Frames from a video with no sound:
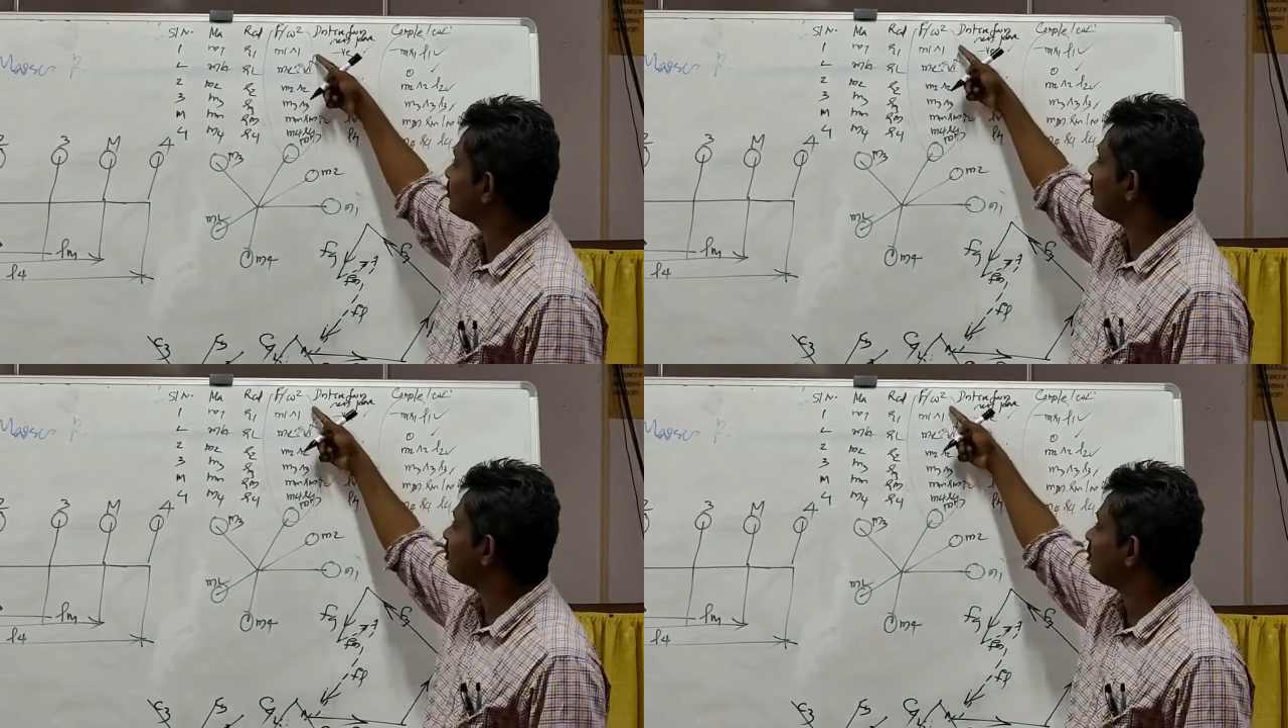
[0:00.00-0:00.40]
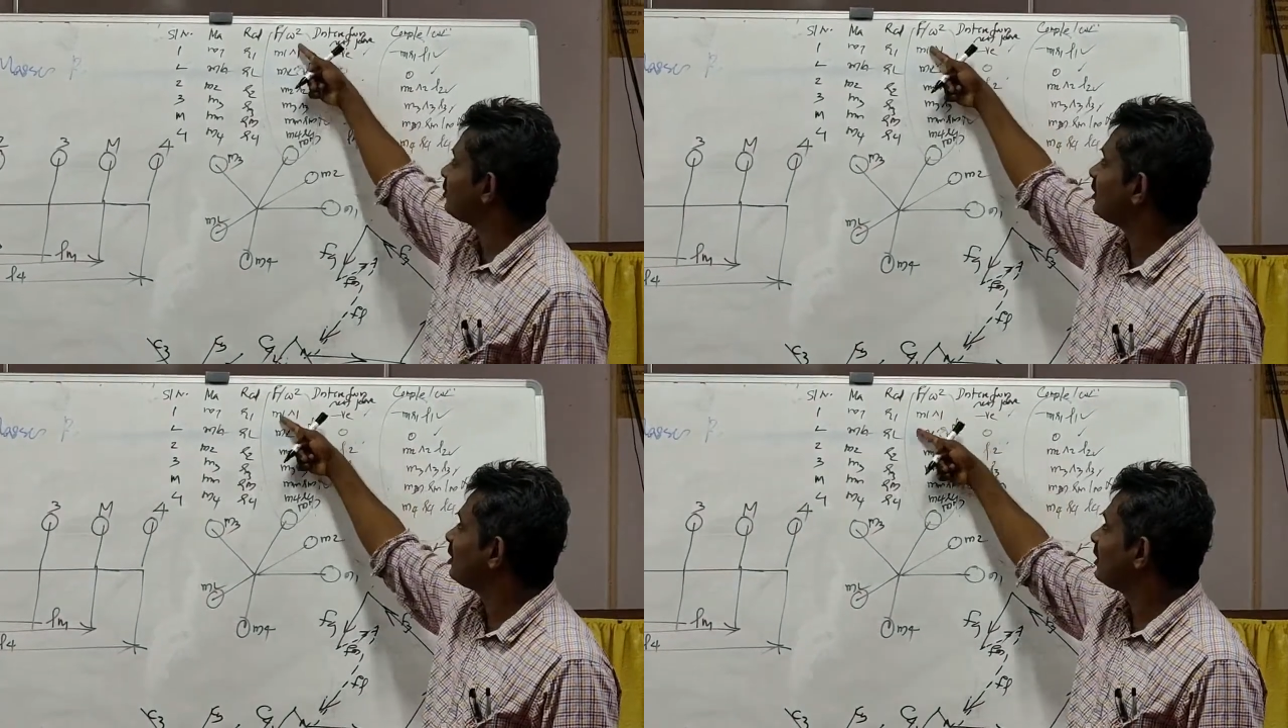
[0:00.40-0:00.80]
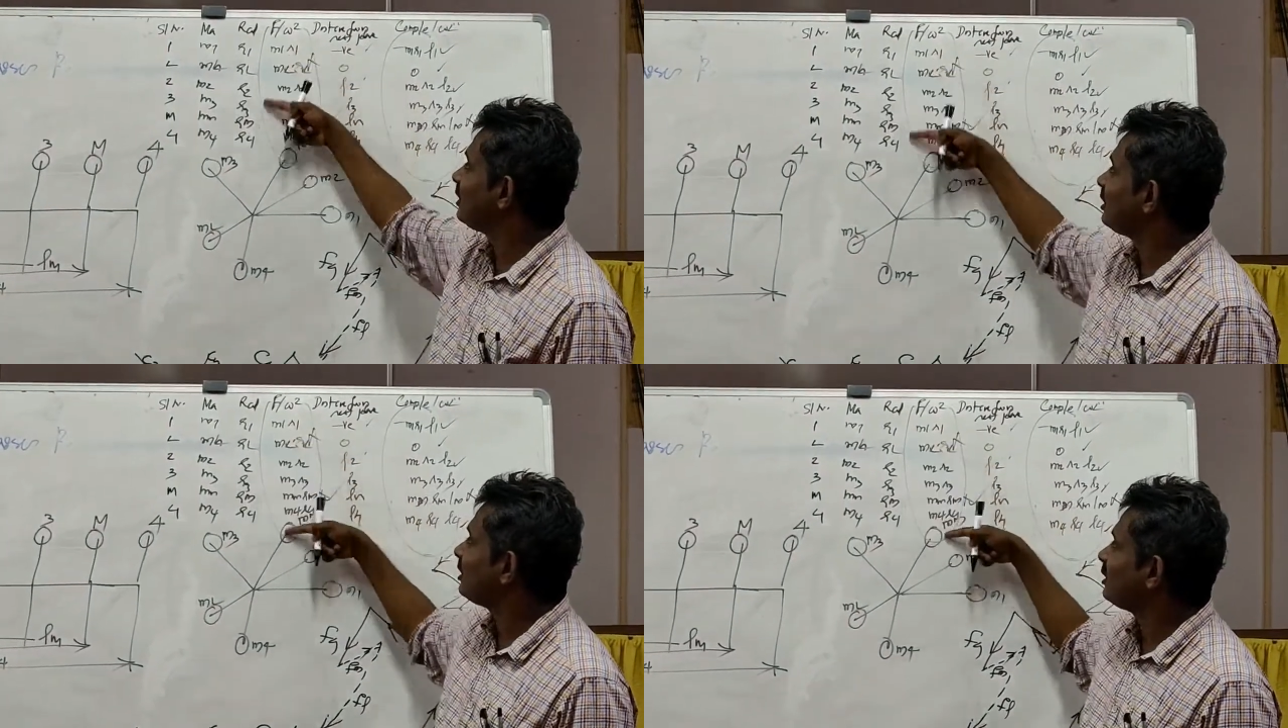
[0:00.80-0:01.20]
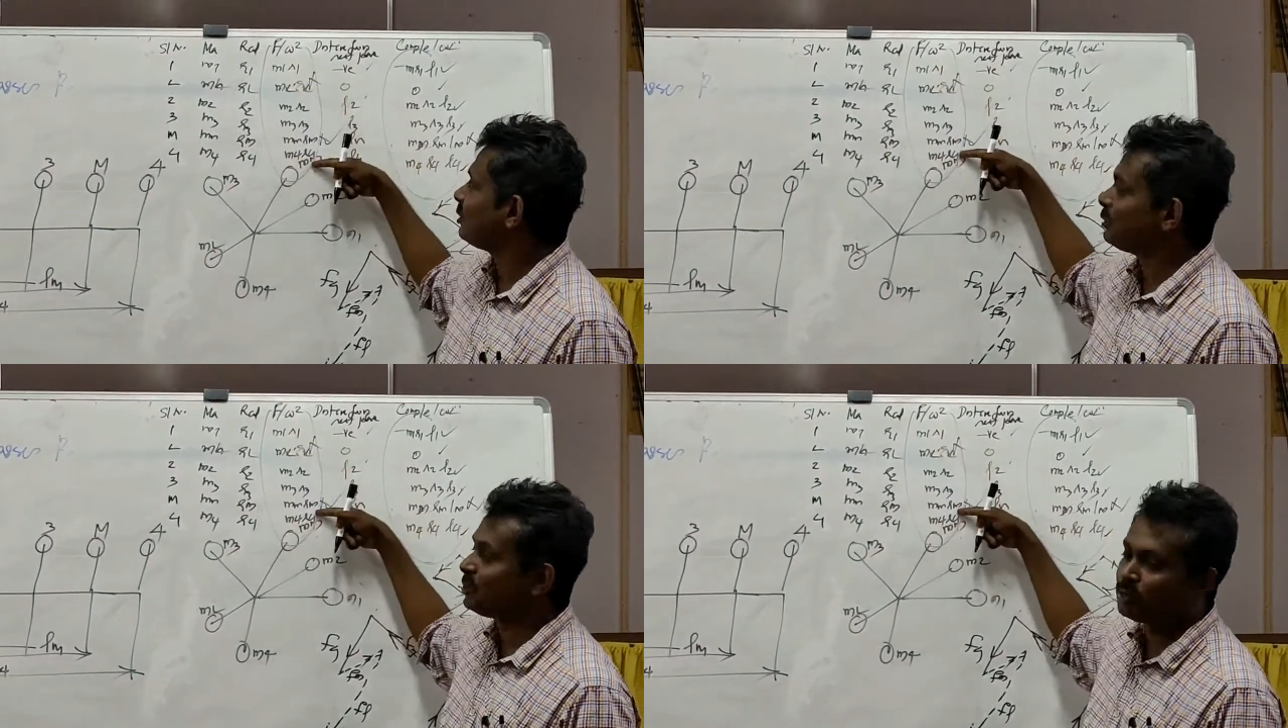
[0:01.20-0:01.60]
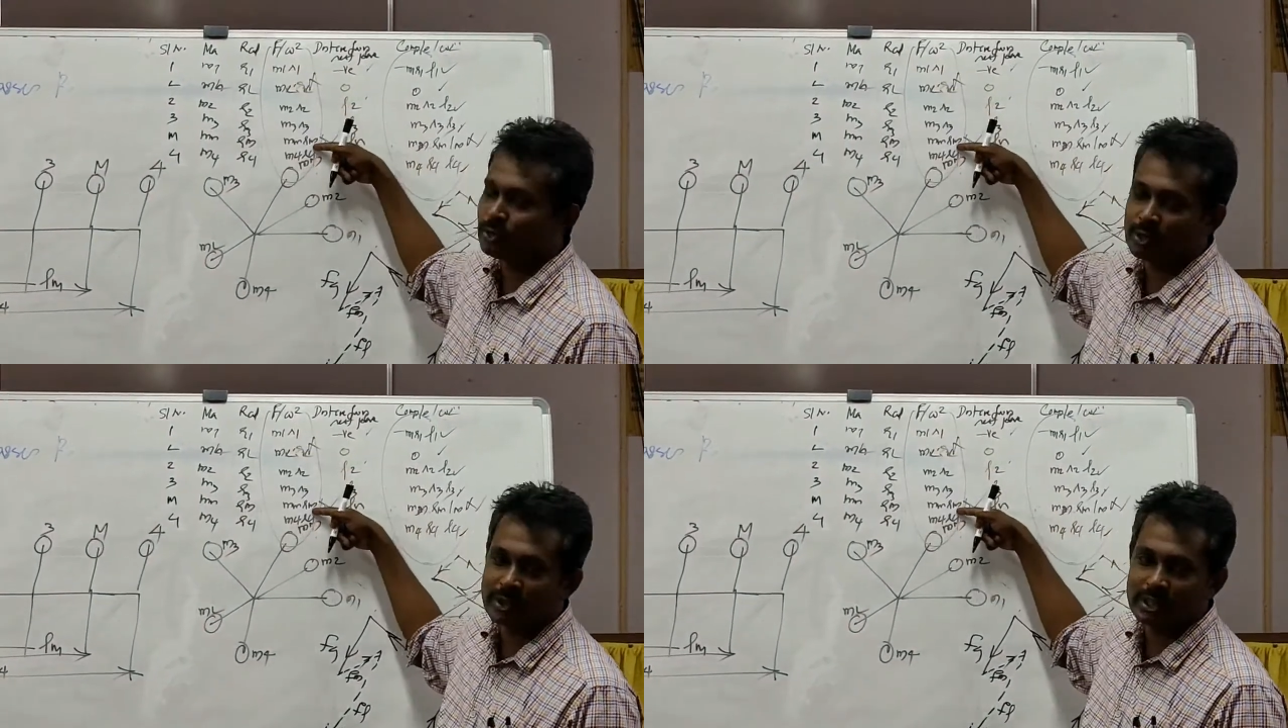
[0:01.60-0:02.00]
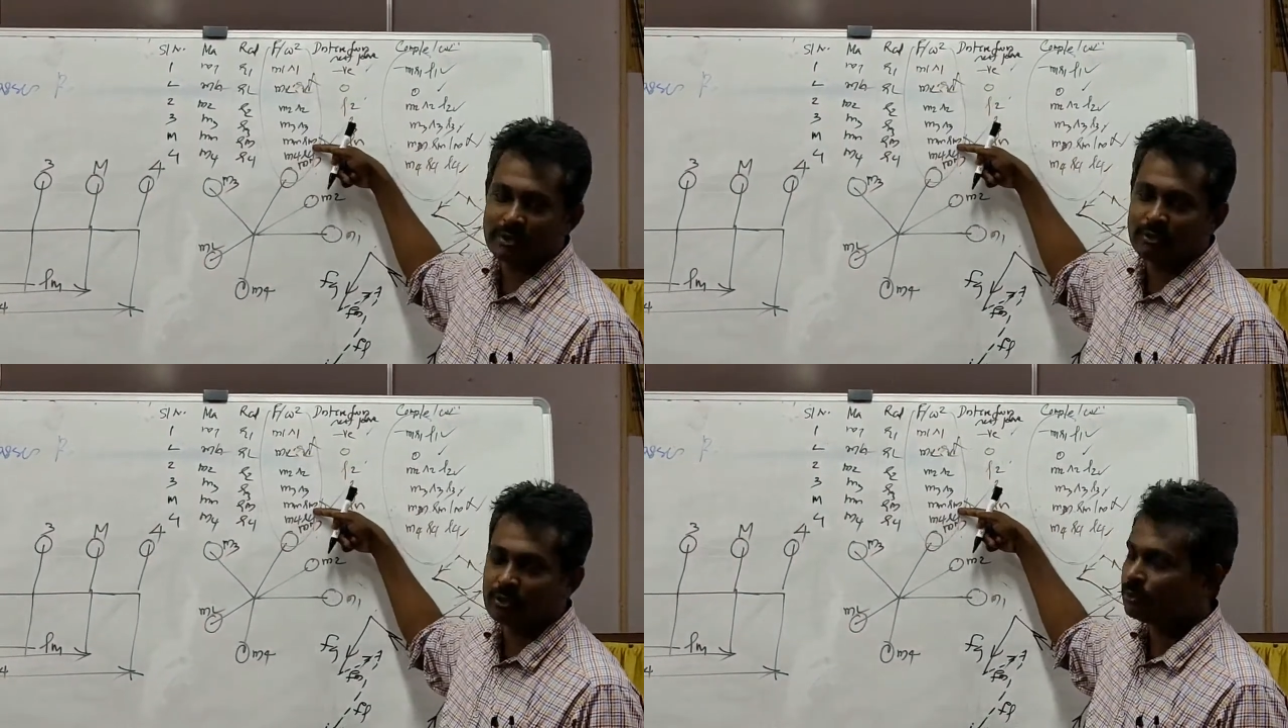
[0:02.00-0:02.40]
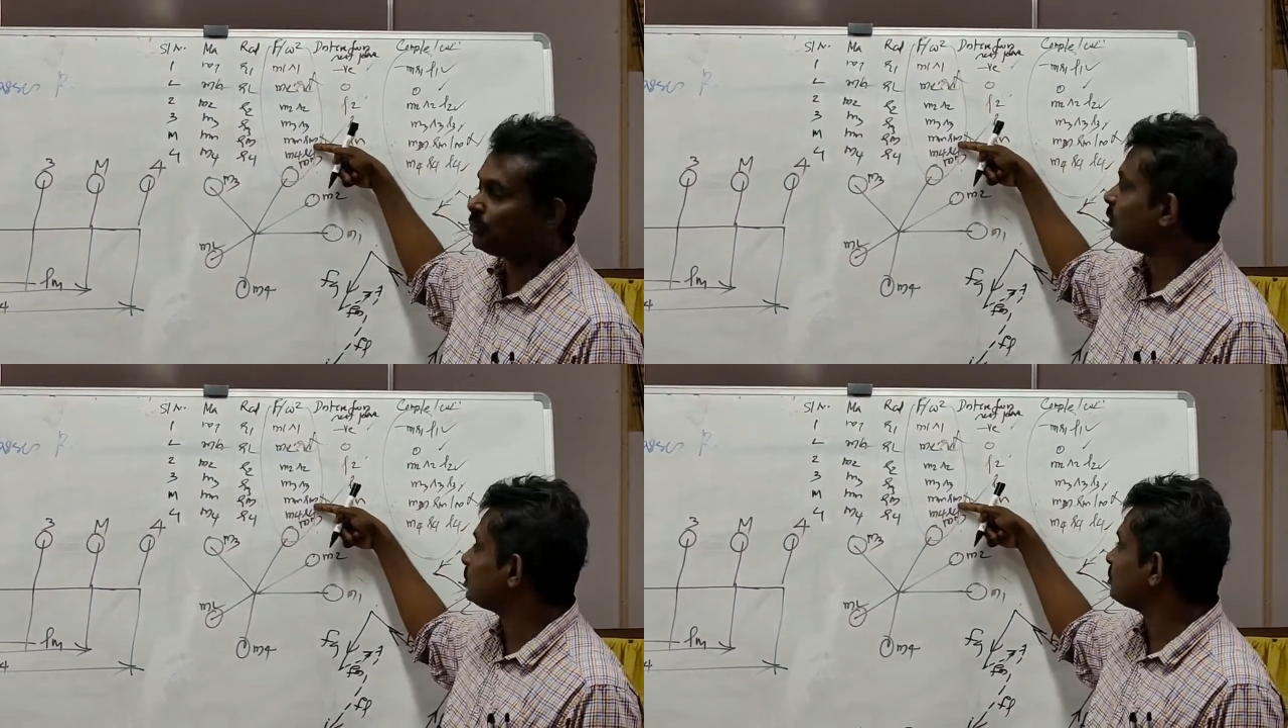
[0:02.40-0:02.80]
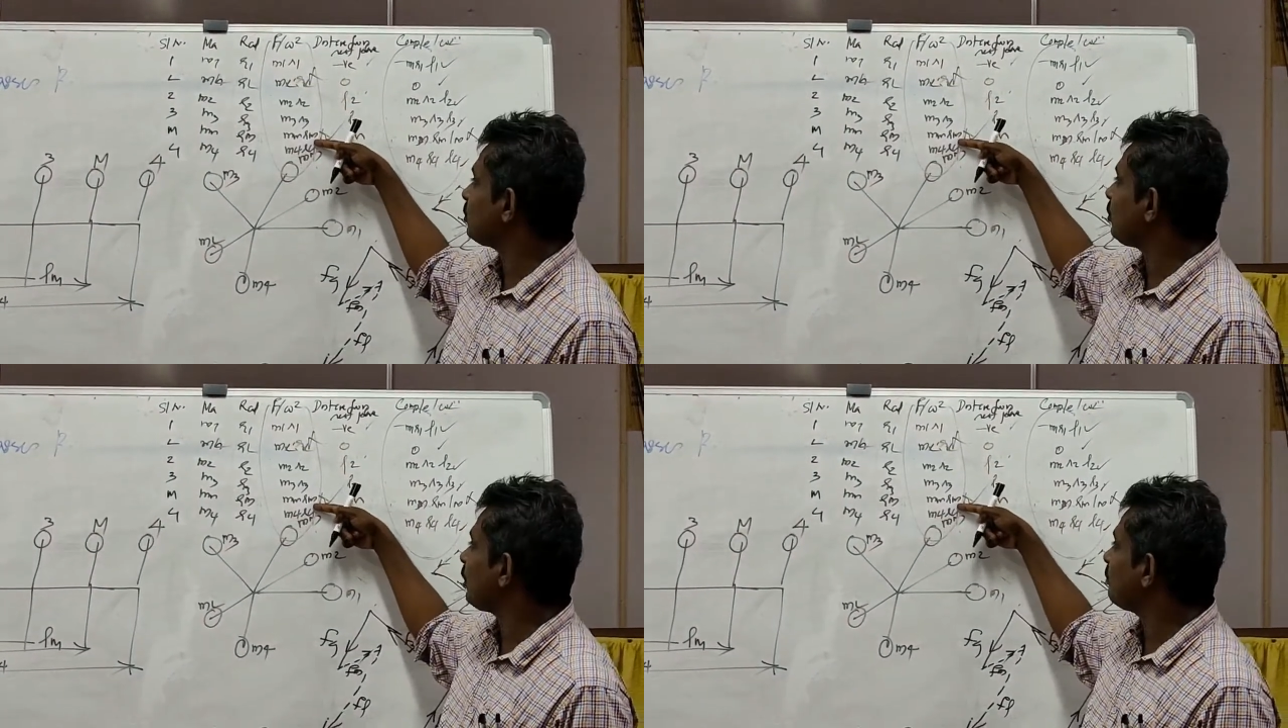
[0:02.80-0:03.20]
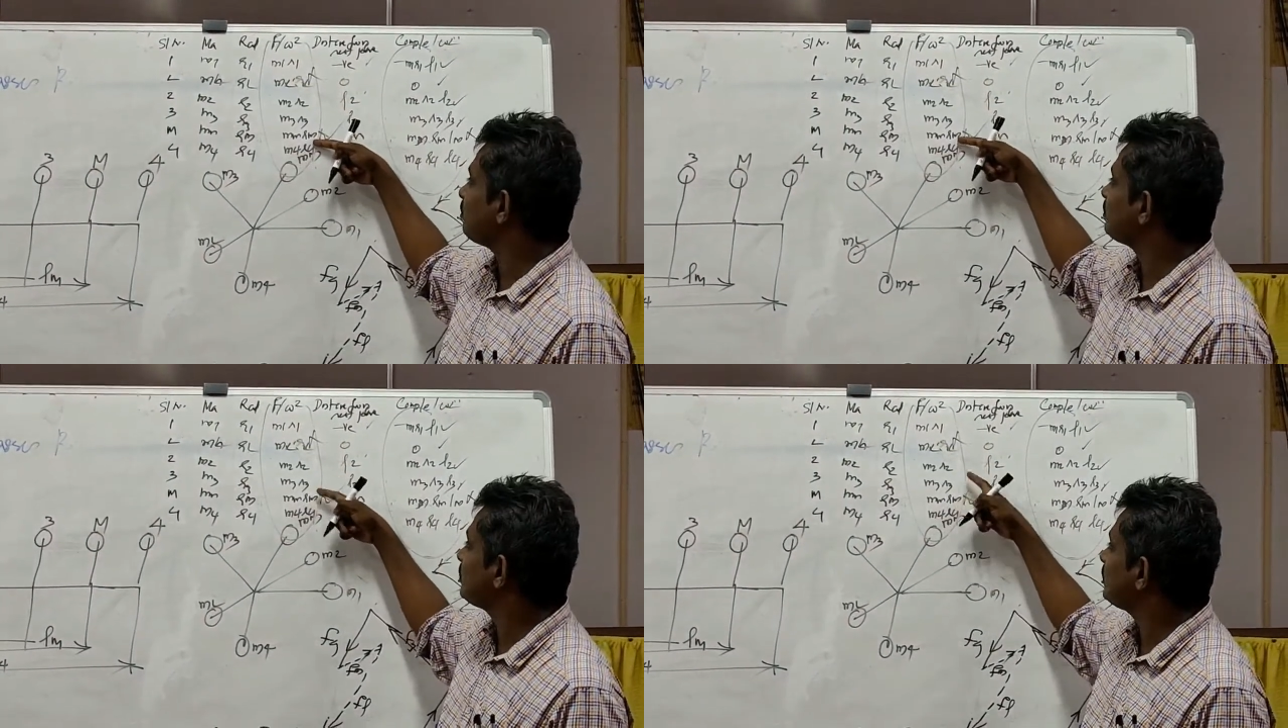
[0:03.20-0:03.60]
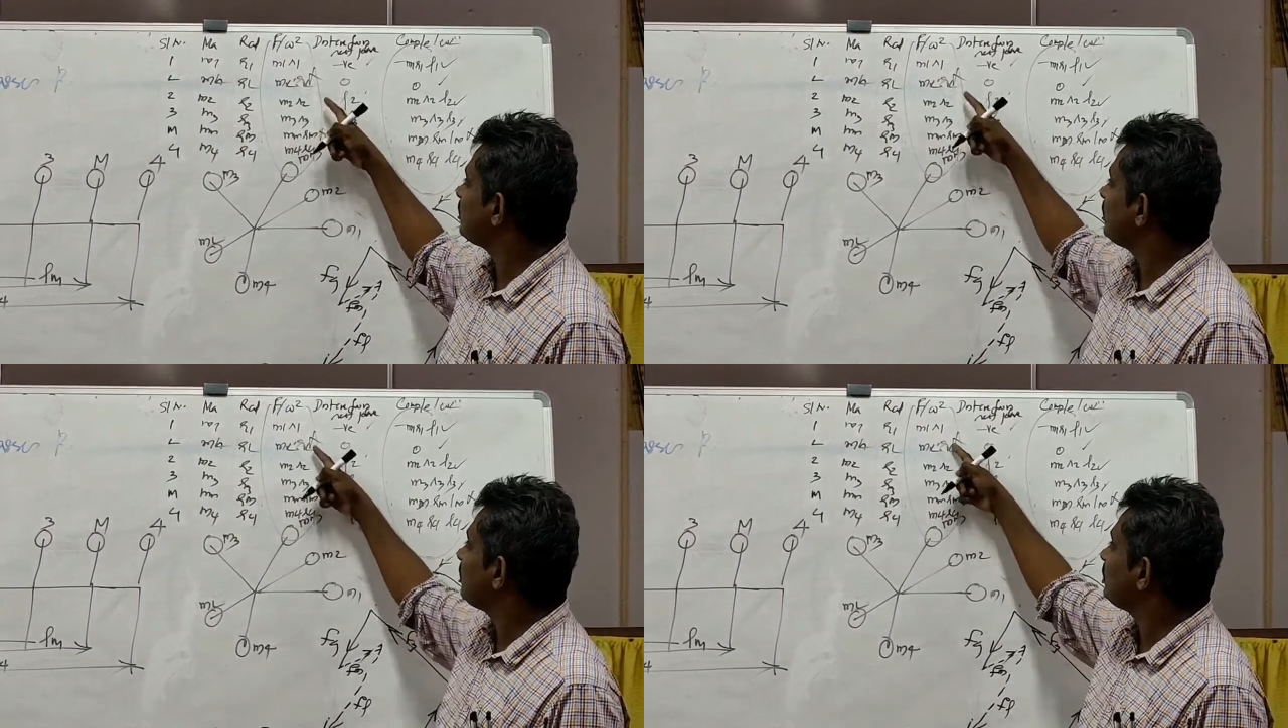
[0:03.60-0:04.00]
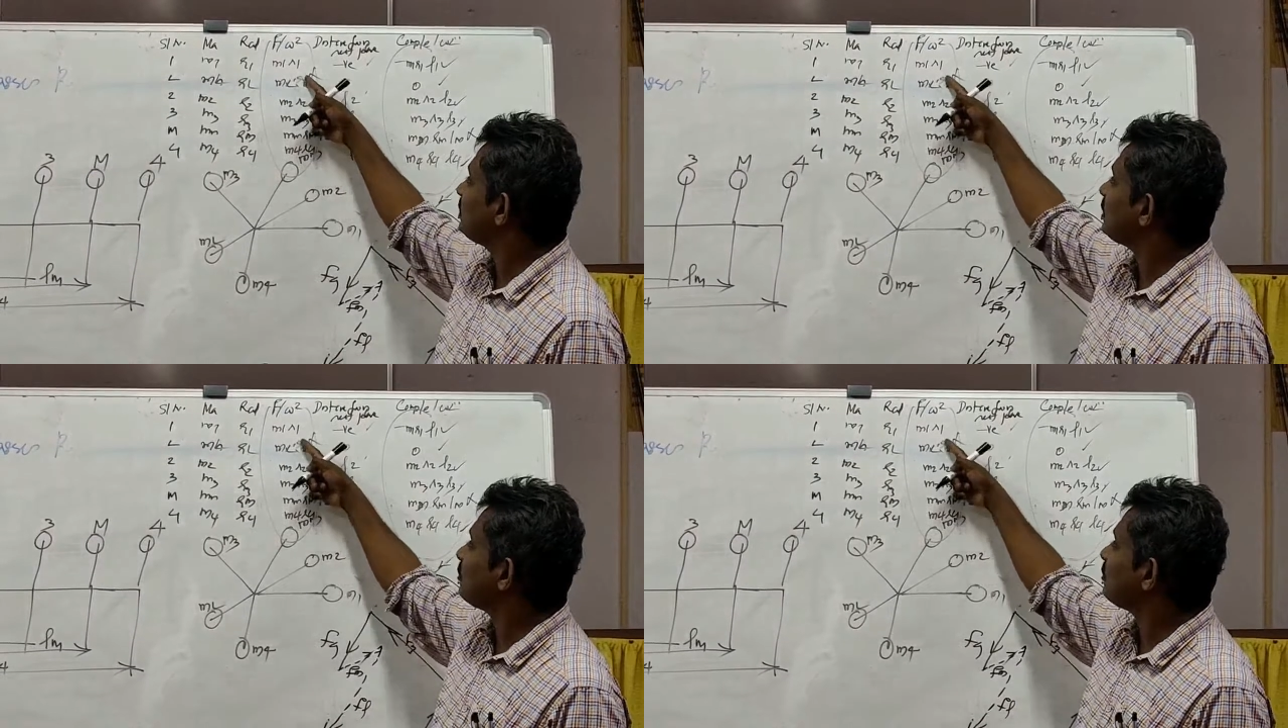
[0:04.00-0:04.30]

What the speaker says: So if you look at the first column, there